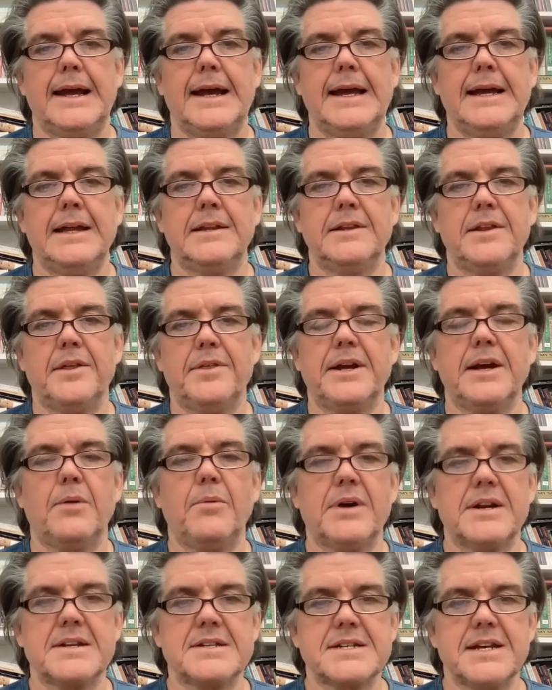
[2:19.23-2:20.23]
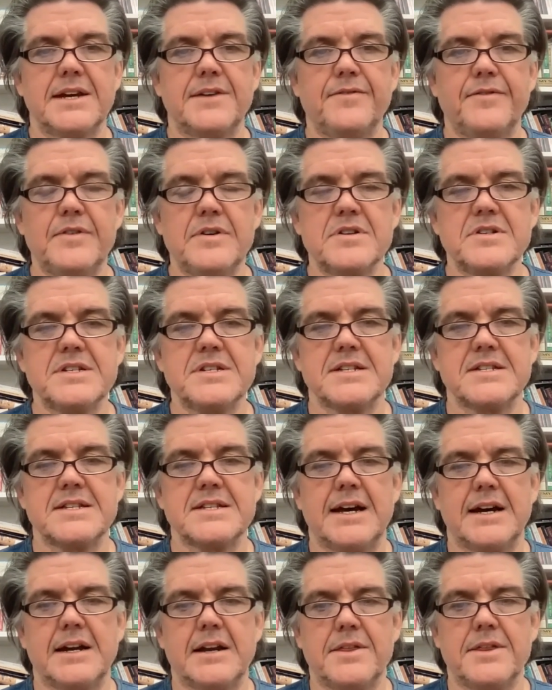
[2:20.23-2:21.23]
And the thing I want to say first is
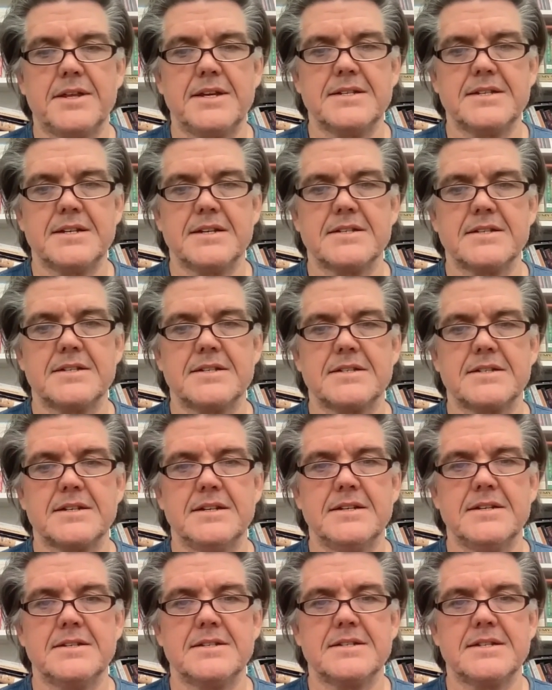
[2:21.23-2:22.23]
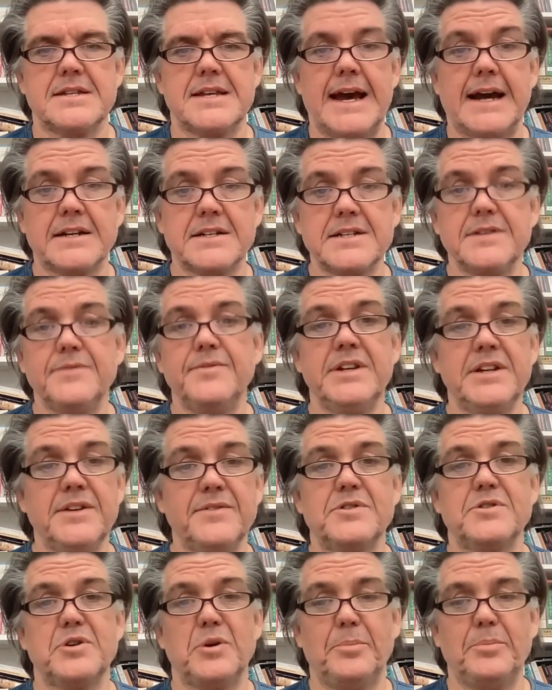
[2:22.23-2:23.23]
that a thesis is the activity of
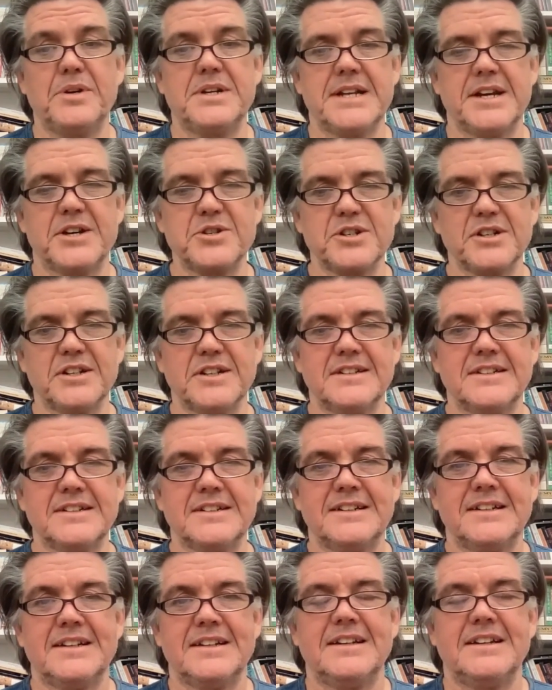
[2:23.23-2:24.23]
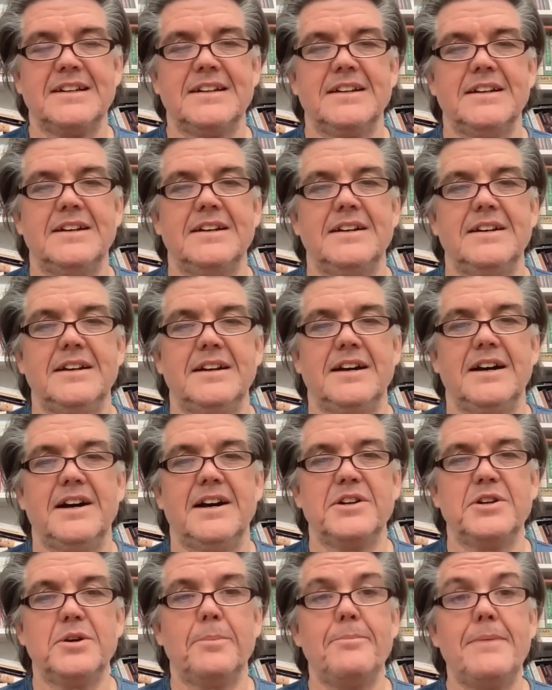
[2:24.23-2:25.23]
interpretation.
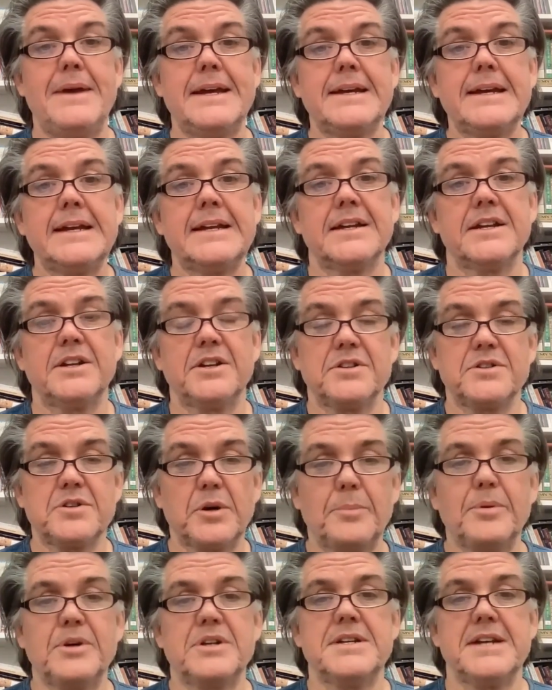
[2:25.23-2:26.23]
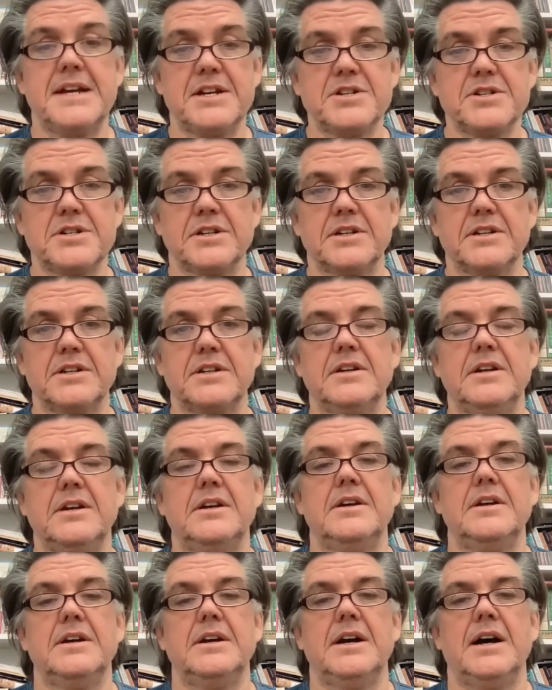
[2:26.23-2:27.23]
You're making an interpretation
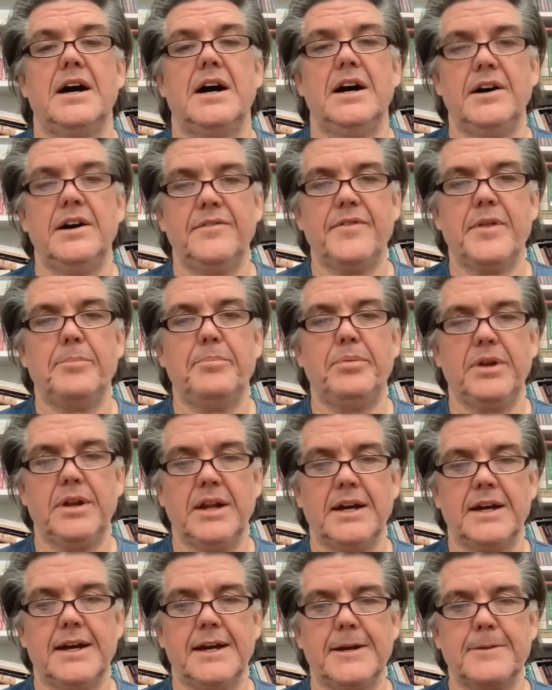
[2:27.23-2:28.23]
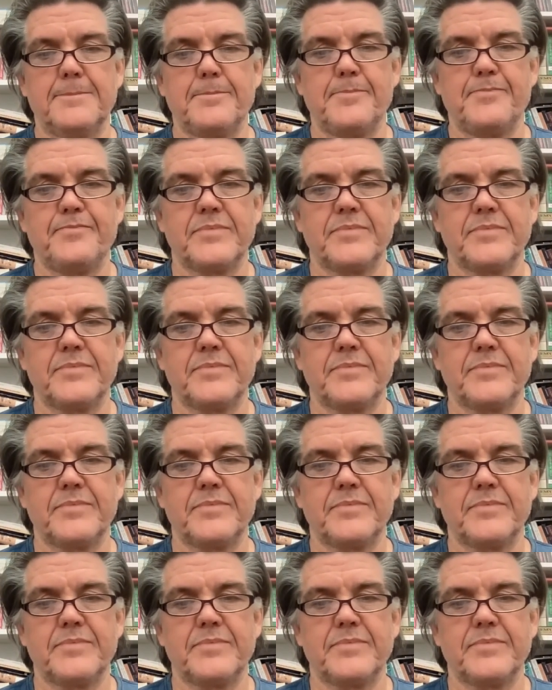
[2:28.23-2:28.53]
of the play.